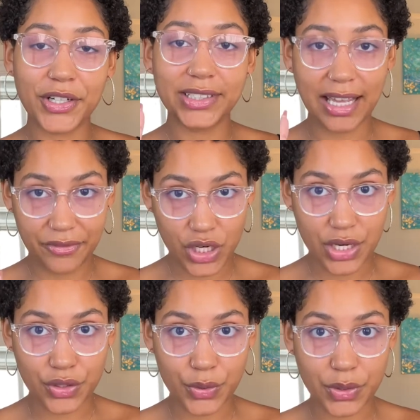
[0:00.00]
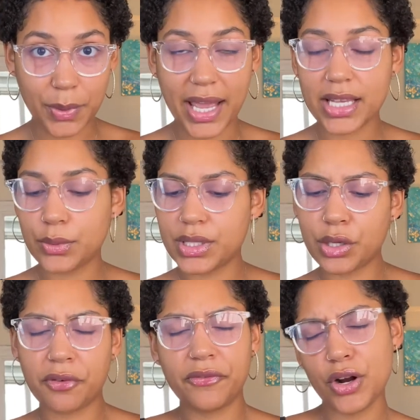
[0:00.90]
life changers, okay? So it's
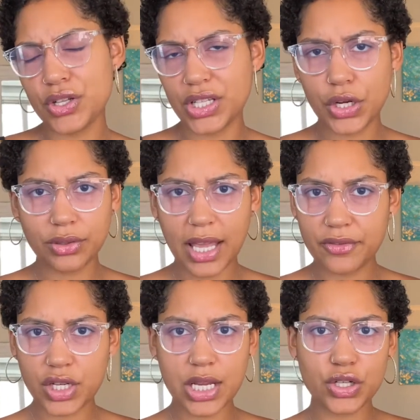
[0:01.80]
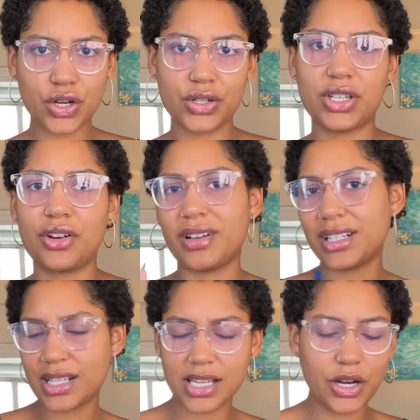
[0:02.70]
their first year life changers. They're,
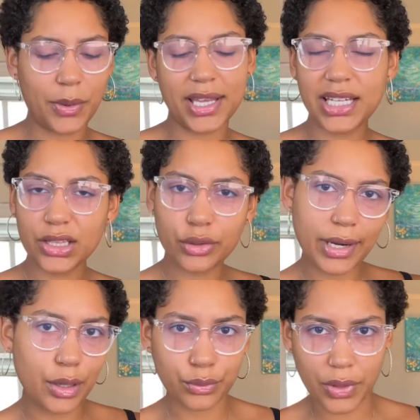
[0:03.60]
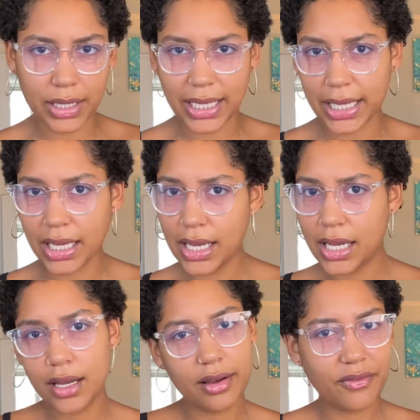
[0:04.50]
hitting the ground running,
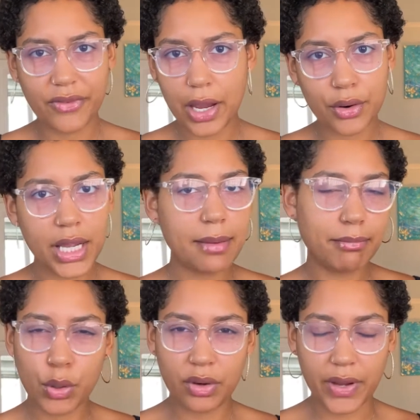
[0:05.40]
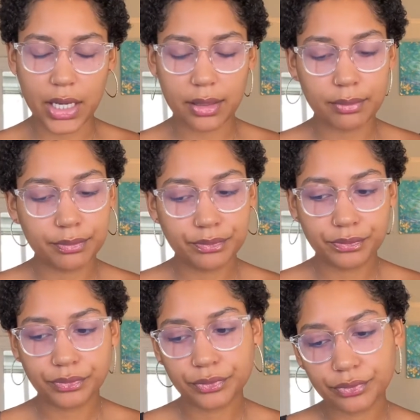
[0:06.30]
very motivated.
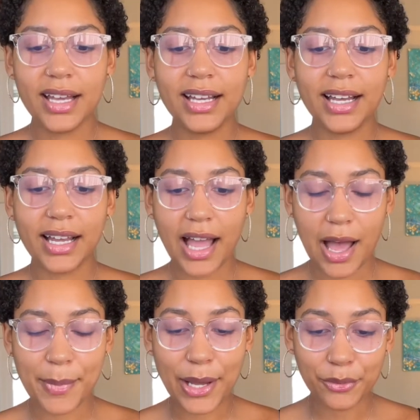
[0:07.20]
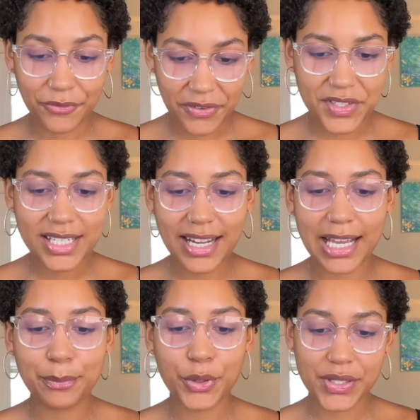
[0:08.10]
About
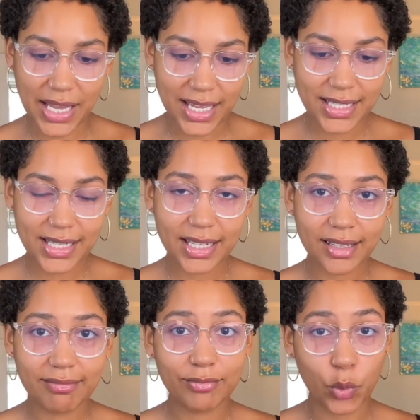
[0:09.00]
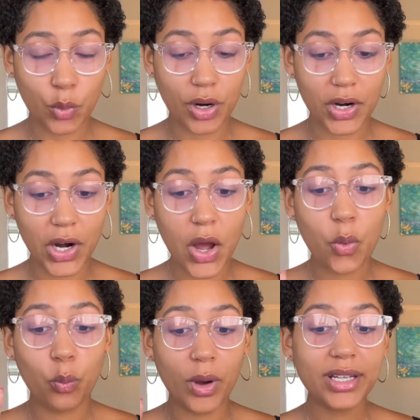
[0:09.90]
59%, or
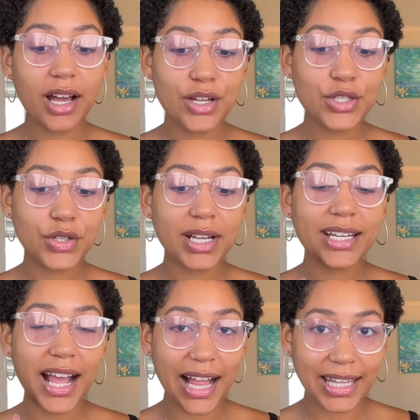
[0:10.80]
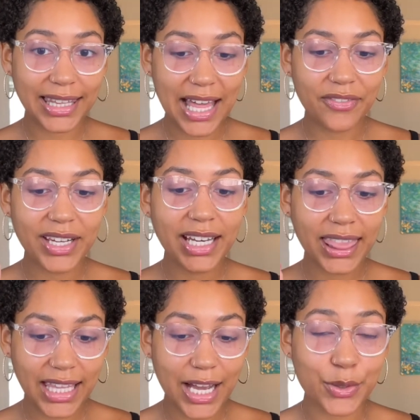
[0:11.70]

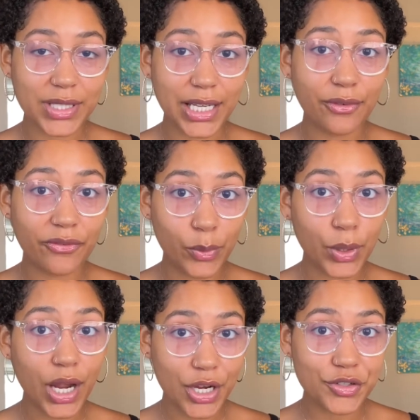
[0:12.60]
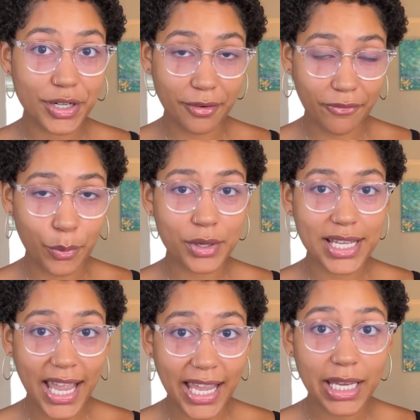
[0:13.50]

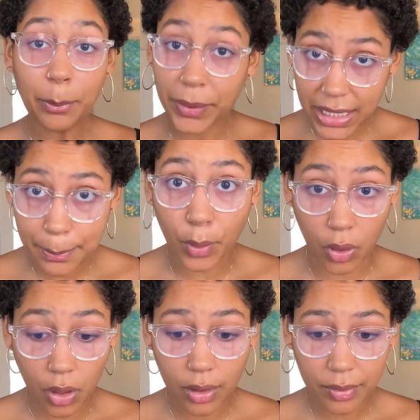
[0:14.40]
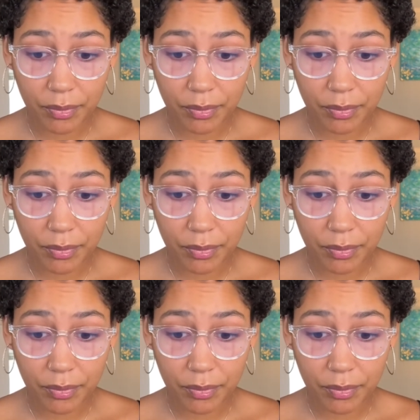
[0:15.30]
111,448 people,